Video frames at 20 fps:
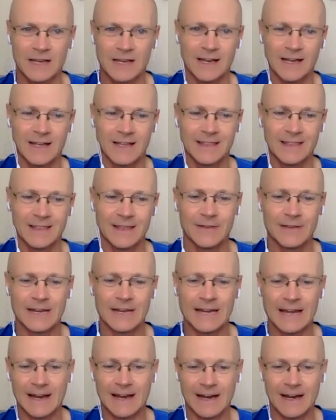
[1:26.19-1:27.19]
living
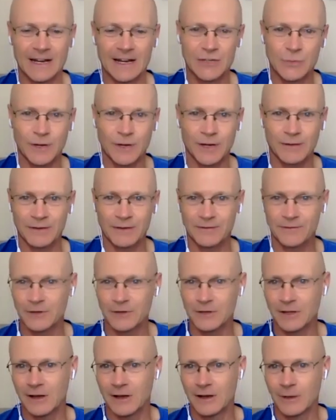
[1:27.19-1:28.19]
in a, 21 foot
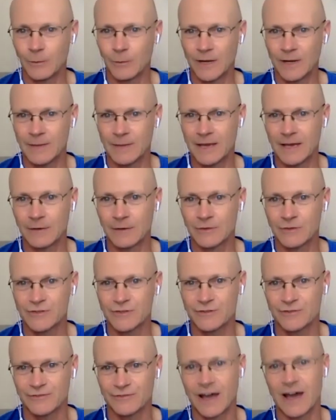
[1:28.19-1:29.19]
long Winnebago
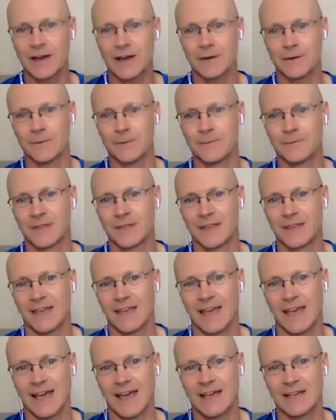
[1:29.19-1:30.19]
Travato,
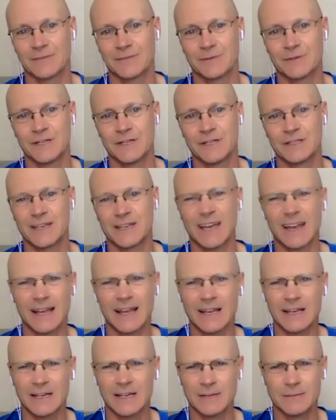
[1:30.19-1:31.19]
as we it's kind of
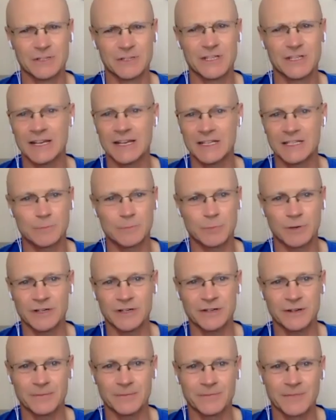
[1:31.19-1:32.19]
like a mercedes
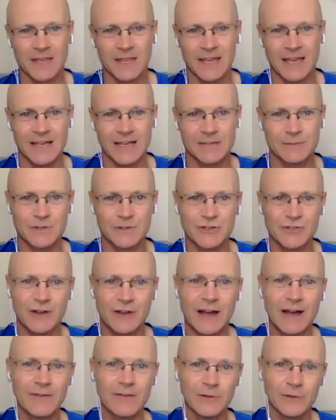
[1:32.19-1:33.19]
sprinter as we
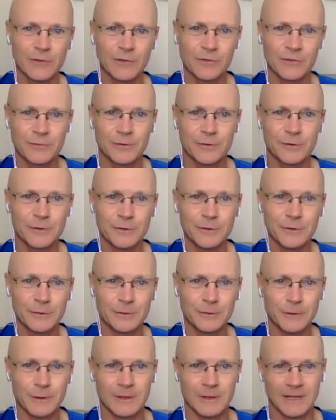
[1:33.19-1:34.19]
traveled
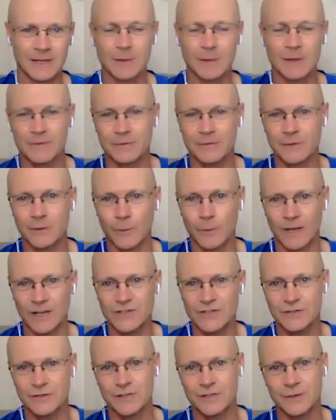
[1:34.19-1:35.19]
through a little bit through the
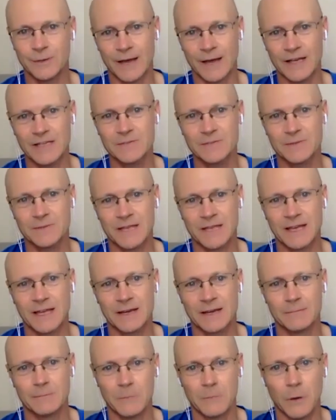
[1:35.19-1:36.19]
western us but
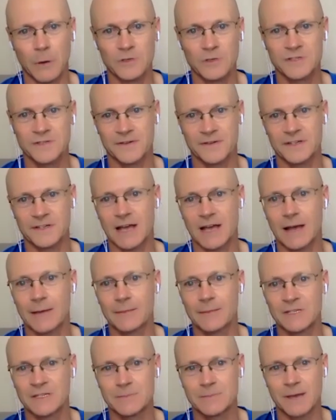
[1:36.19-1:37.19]
then most of our time
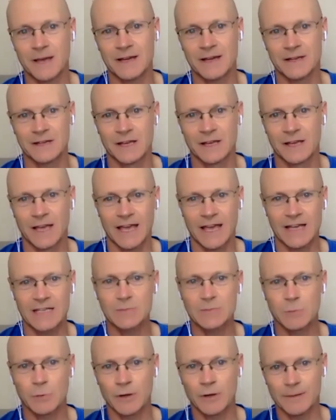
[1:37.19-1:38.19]
we spent
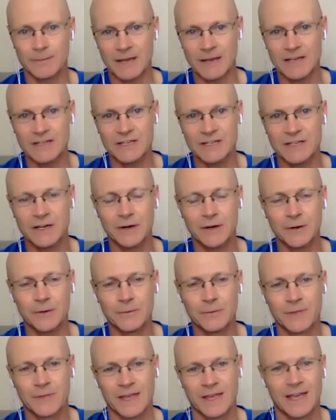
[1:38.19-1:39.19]
exploring mexico
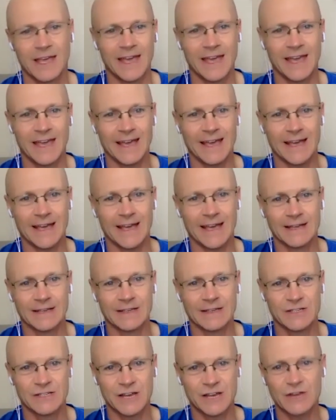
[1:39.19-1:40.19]

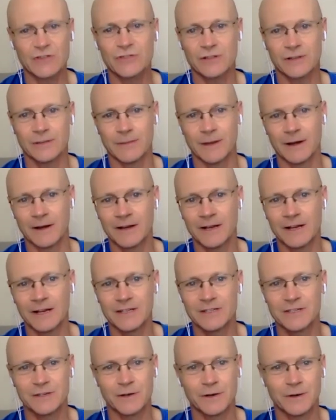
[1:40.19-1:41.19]
and central america
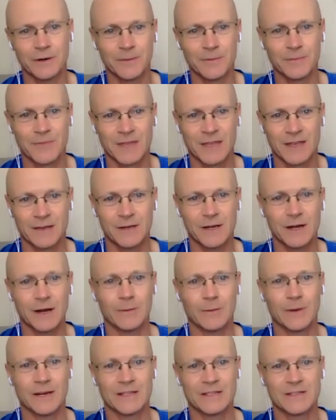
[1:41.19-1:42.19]
so you know i
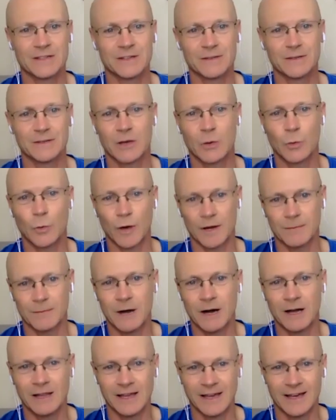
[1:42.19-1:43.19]
went into
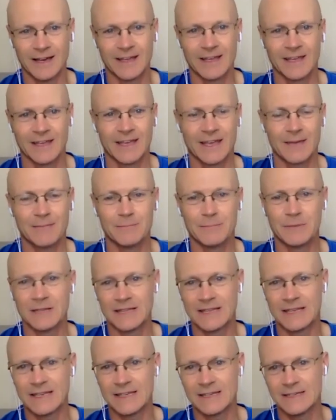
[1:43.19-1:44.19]
guatemala
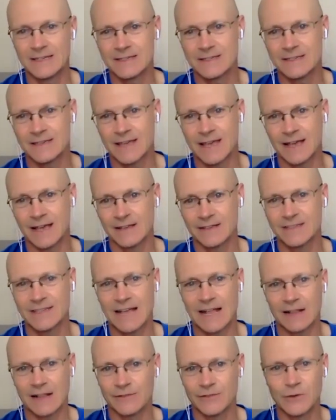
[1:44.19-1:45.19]
belize el
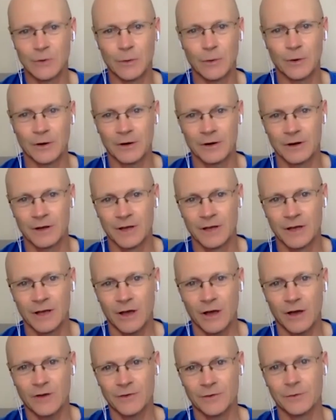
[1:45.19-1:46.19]
salvador
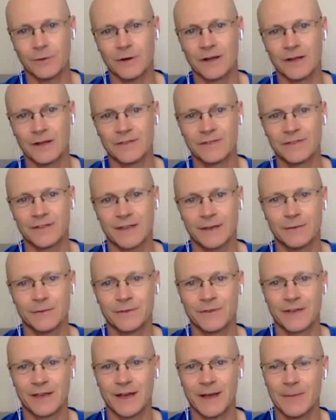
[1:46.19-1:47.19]
Honduras. It
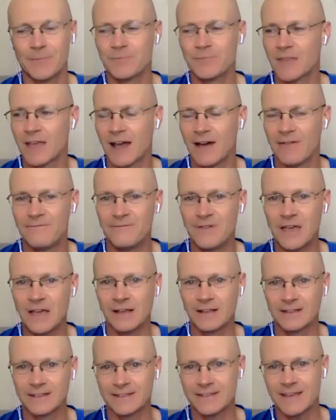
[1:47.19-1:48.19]
was a, a
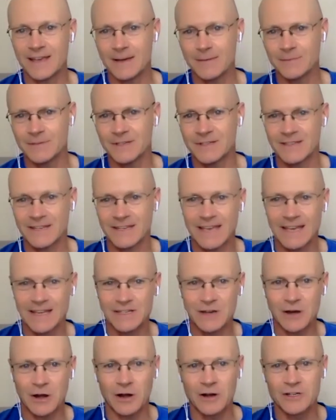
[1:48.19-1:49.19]
failed attempt to get
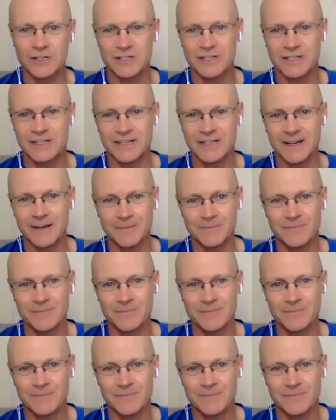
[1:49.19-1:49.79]
to Argentina.